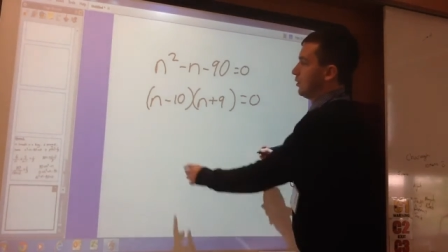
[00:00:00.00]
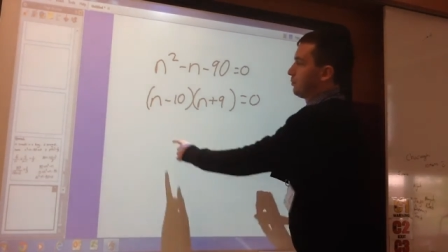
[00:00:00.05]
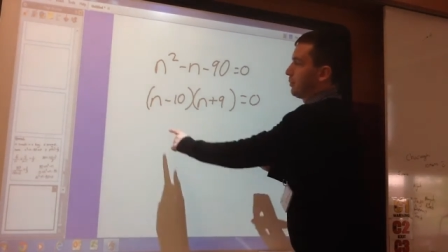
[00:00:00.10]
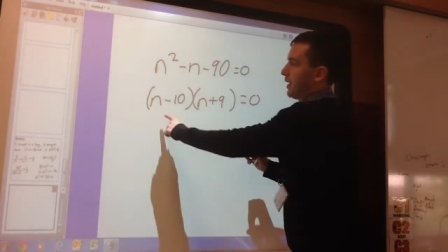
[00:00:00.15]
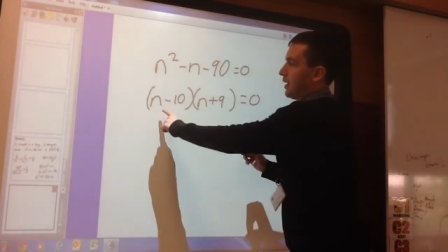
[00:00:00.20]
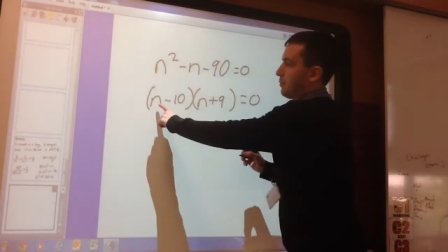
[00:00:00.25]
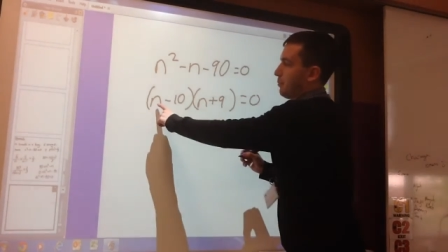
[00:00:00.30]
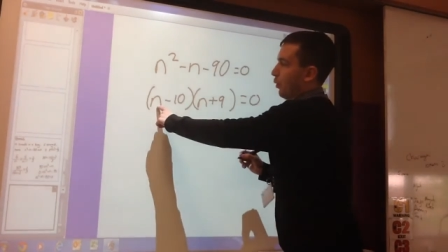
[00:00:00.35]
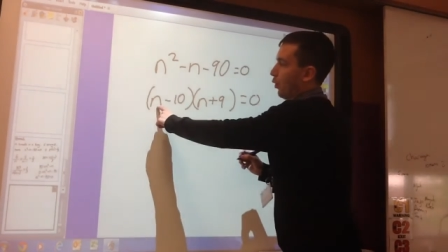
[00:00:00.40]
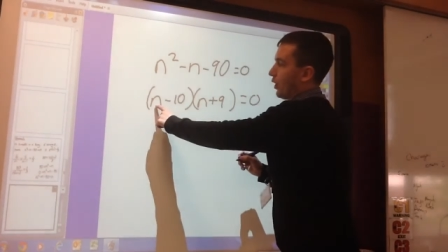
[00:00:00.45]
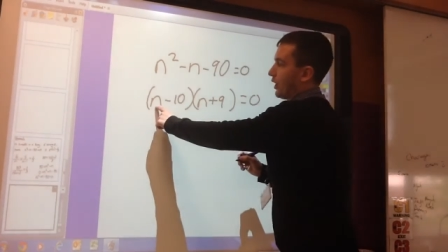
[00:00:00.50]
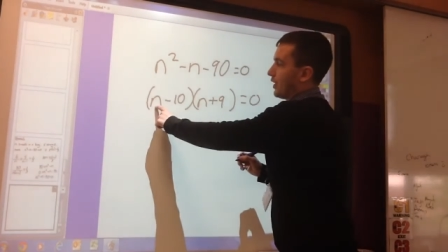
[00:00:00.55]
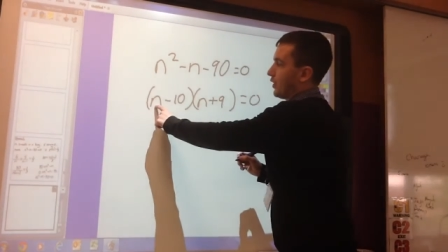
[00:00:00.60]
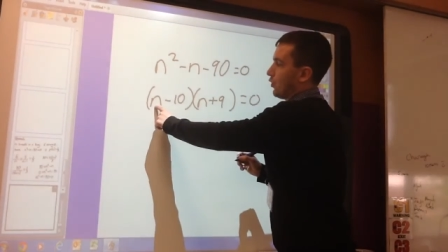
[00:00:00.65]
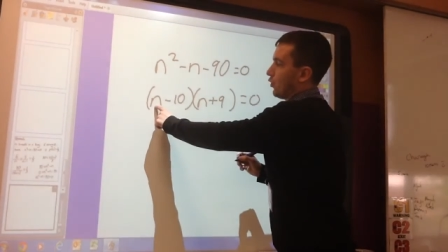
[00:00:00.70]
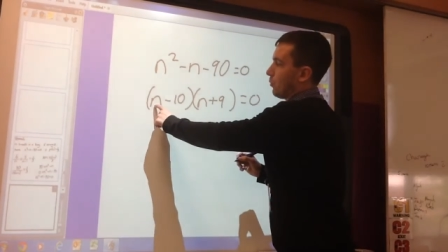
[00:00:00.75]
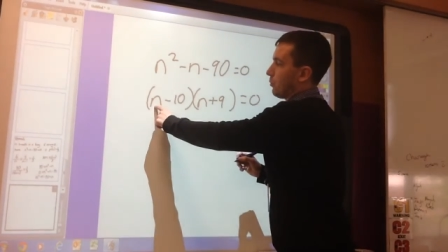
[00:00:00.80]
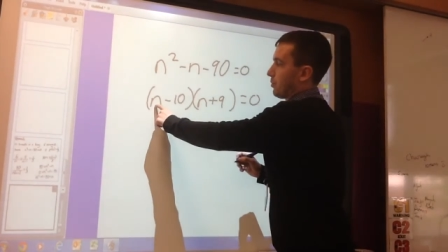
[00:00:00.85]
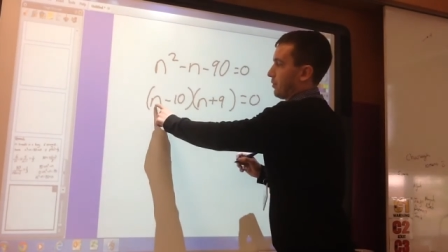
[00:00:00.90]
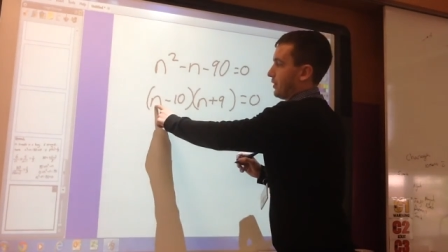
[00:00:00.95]
by putting a
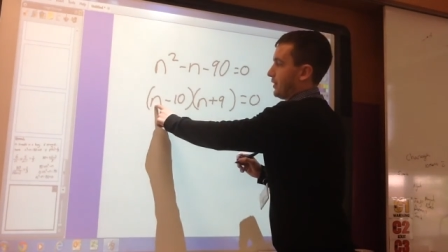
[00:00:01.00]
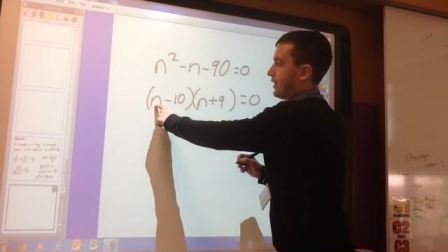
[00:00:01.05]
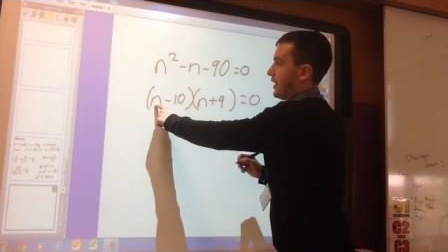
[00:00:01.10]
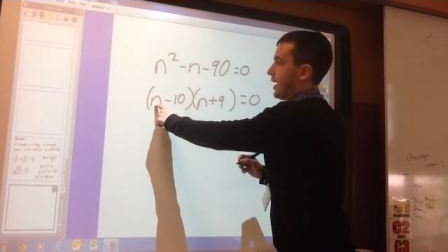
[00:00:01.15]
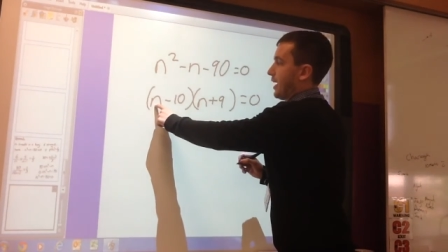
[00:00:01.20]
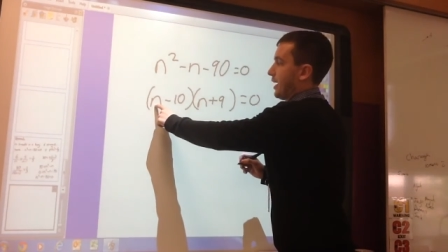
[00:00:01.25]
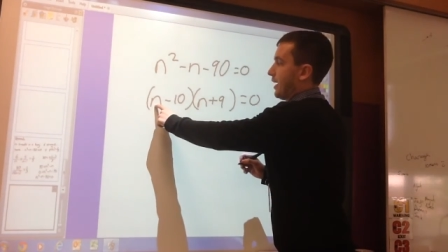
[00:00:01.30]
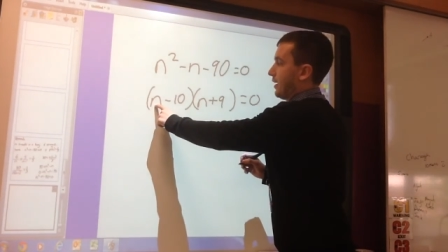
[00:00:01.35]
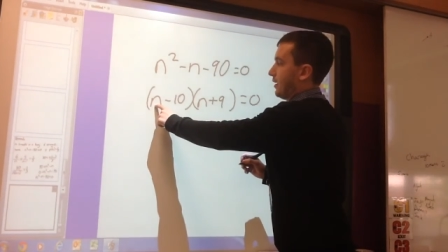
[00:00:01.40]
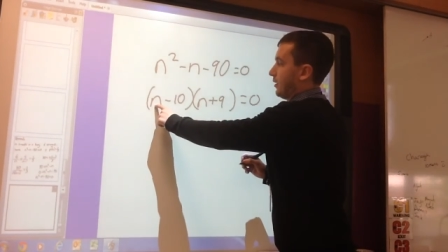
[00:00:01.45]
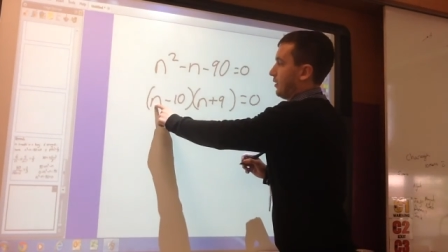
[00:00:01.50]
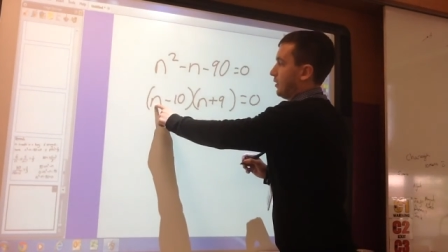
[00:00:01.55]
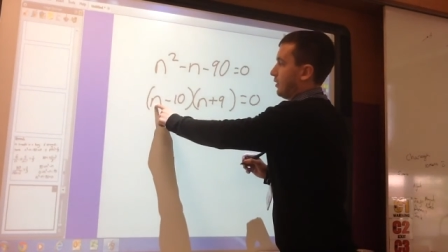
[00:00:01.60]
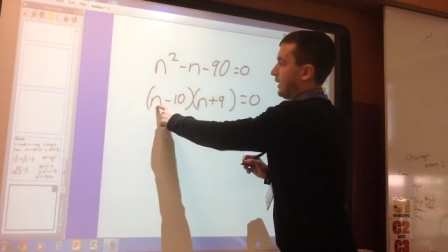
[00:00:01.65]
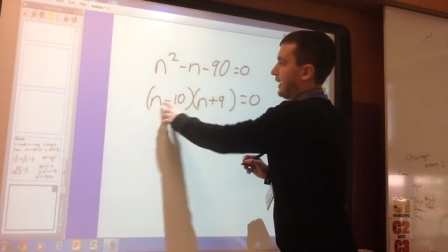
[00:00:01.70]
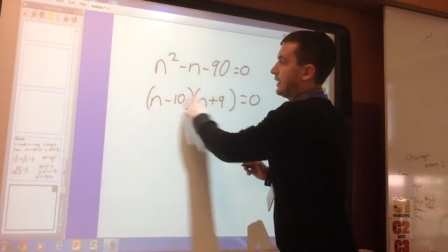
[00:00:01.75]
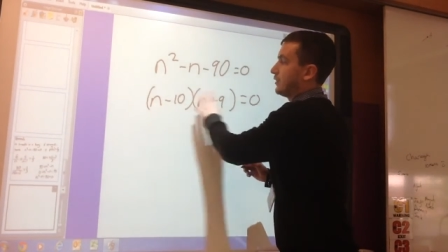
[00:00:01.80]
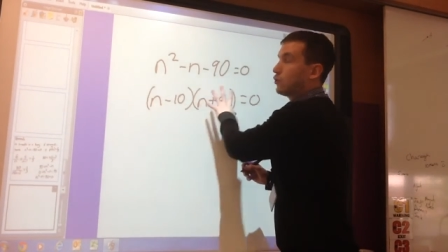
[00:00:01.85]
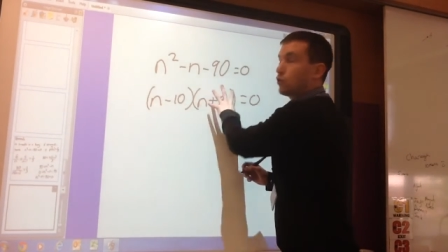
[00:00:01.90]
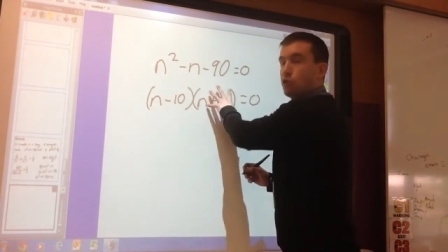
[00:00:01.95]
number in there,
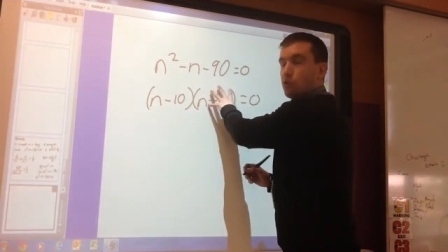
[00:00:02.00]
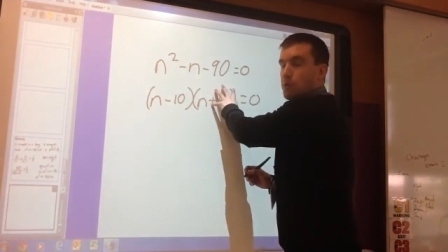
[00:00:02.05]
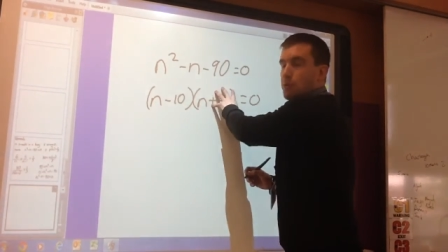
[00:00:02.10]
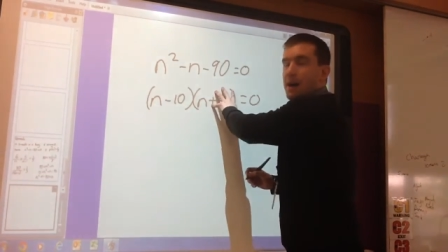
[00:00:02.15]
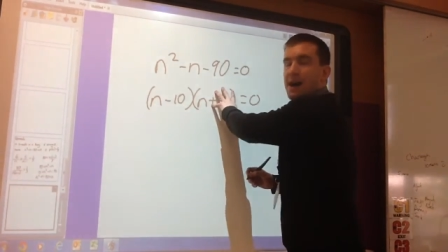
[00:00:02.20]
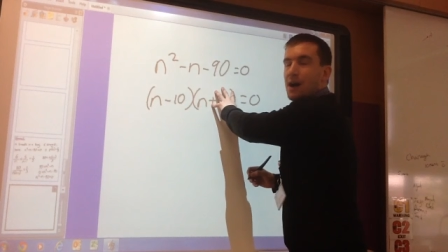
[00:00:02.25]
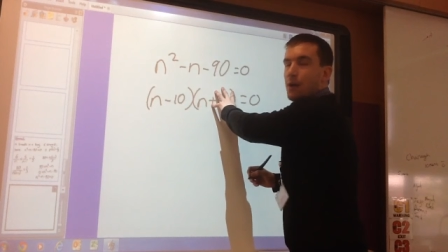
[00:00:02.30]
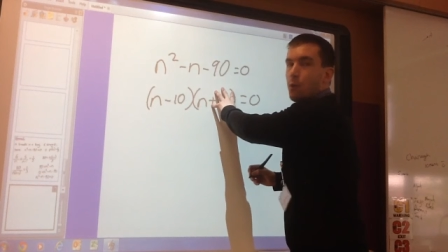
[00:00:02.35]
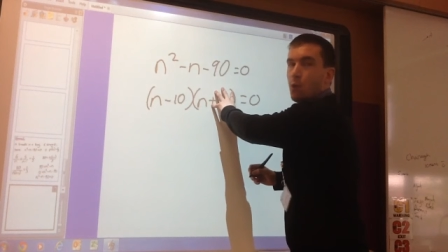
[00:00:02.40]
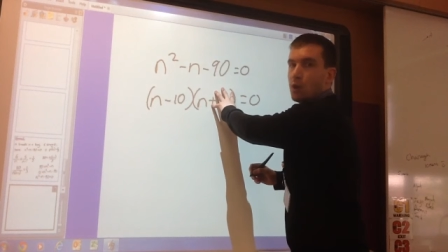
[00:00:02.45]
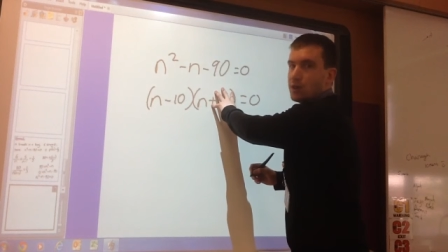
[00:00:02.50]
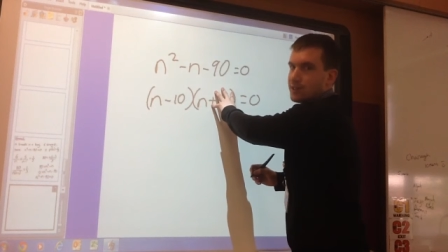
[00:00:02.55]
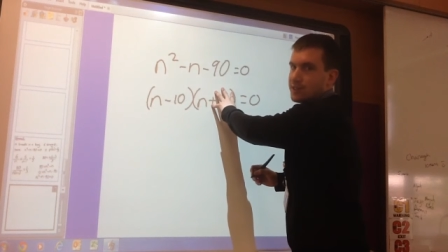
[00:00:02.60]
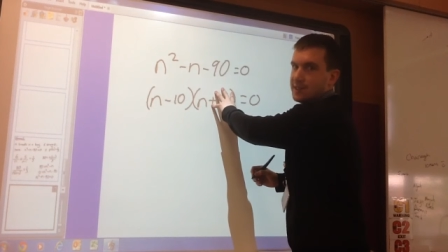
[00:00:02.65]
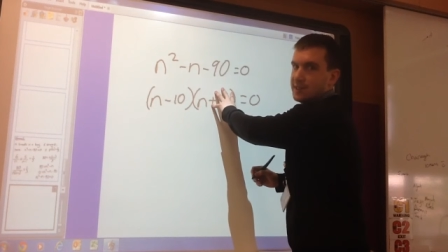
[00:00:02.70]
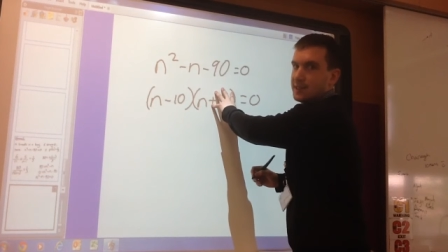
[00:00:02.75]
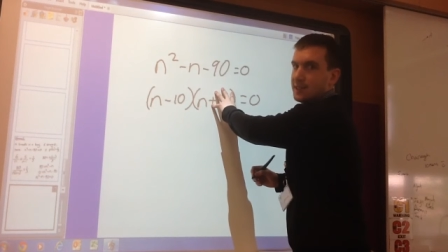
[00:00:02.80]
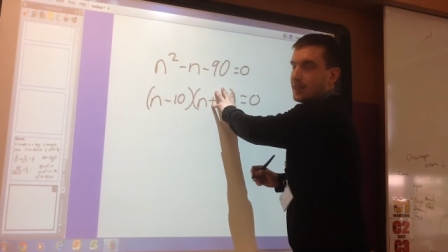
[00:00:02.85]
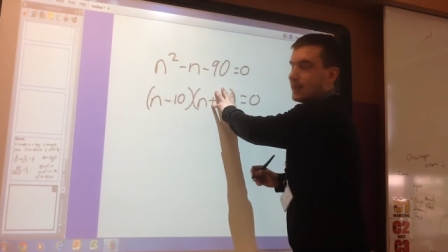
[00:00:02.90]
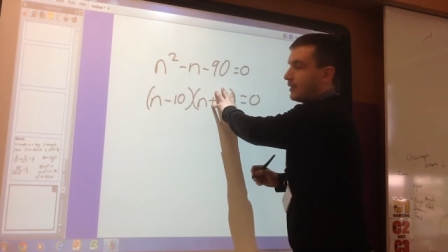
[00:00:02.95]
it doesn't matter what's
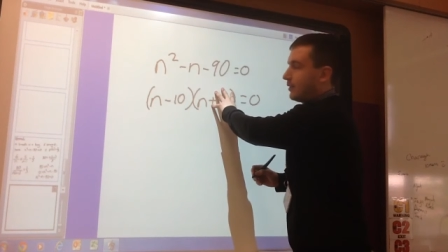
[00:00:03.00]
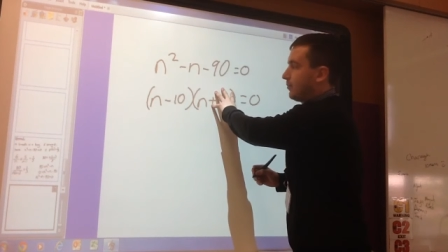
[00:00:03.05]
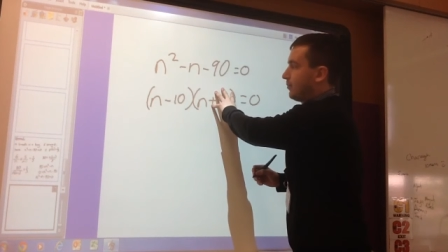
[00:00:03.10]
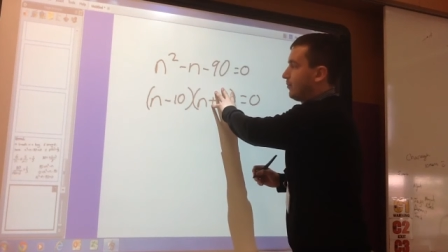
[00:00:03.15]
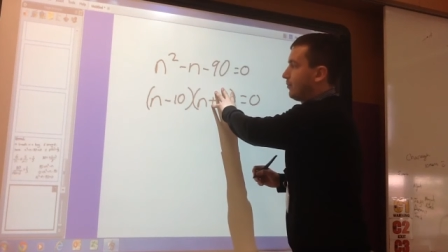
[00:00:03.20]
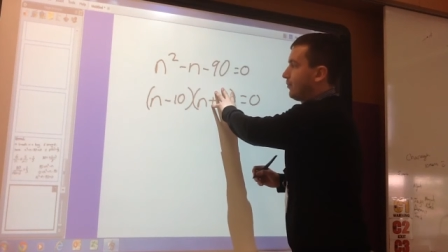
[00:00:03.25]
in there.